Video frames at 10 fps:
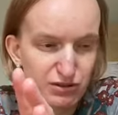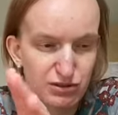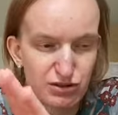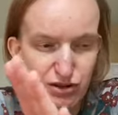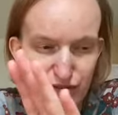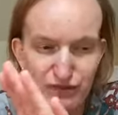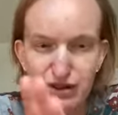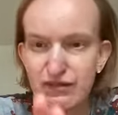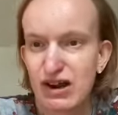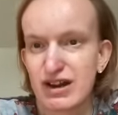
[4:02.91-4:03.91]
stuff in
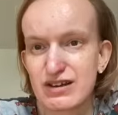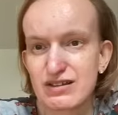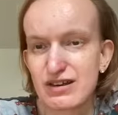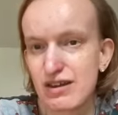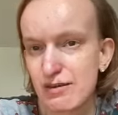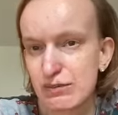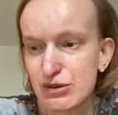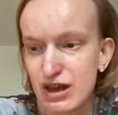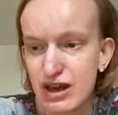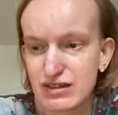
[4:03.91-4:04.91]
your eyes, and you
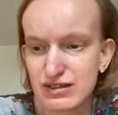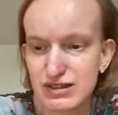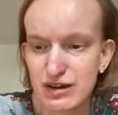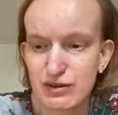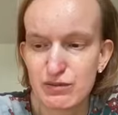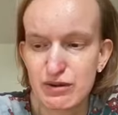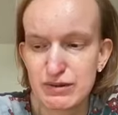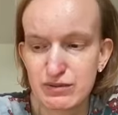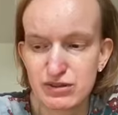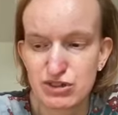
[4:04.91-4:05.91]
put your hands out, you want to be
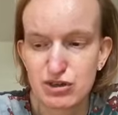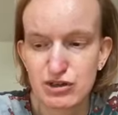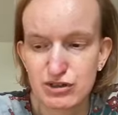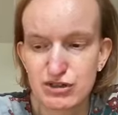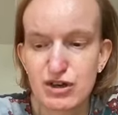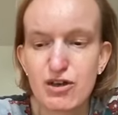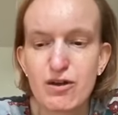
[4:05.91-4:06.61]
able to touch